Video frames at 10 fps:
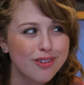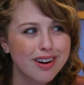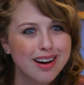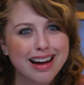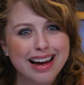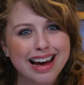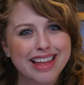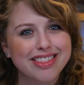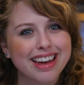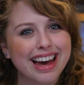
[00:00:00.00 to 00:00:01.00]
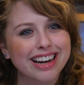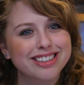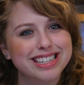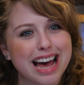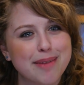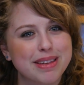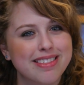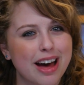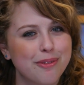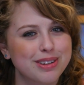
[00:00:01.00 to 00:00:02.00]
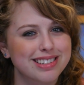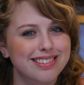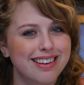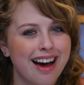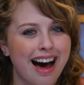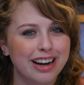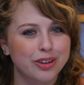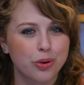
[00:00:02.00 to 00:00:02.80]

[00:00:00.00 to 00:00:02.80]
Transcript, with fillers: what the heck just happened? That was not